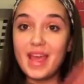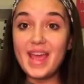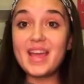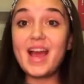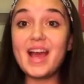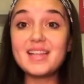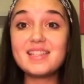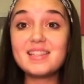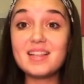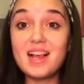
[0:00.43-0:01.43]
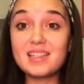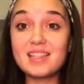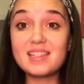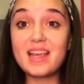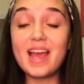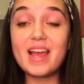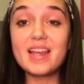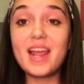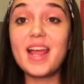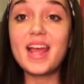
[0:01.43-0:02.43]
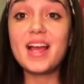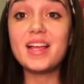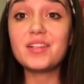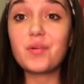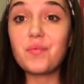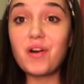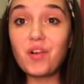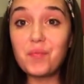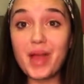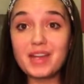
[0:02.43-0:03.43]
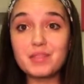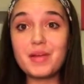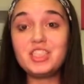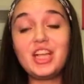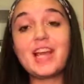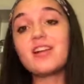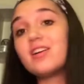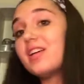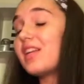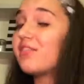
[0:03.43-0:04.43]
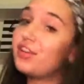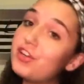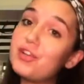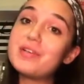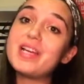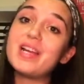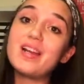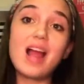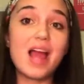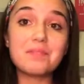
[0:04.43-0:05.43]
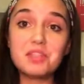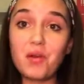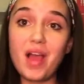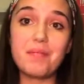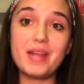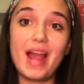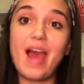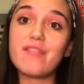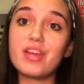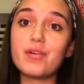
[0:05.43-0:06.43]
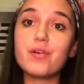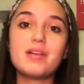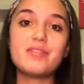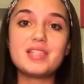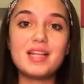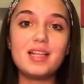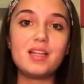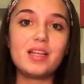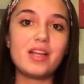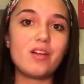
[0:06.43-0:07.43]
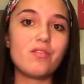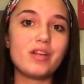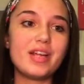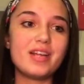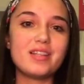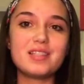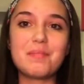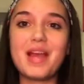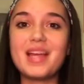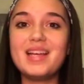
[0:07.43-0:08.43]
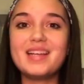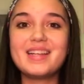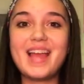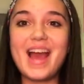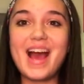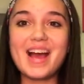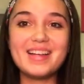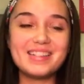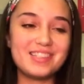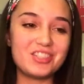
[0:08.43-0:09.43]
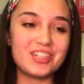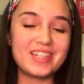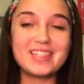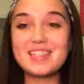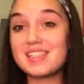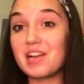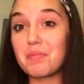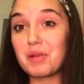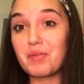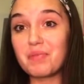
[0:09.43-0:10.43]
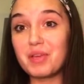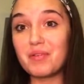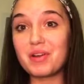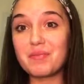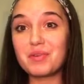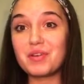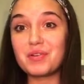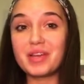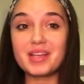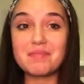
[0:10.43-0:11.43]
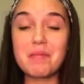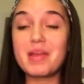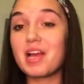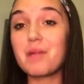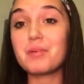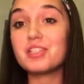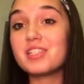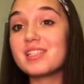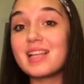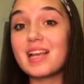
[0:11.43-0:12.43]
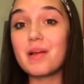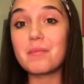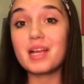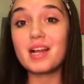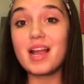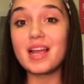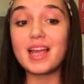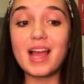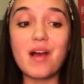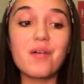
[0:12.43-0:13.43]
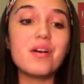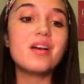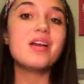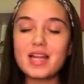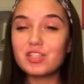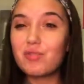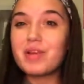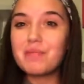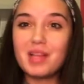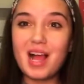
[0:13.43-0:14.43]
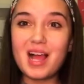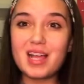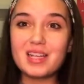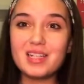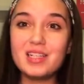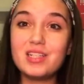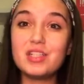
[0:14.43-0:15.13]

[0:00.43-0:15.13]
Hey guys, it's Alexis again, and welcome back to my channel. And if you're new here, I'm so happy to have you. If you see a little ear over here, it's my cat. She likes to sit up here with me when I'm doing my makeup or just sitting up here hanging out. Not to ramble on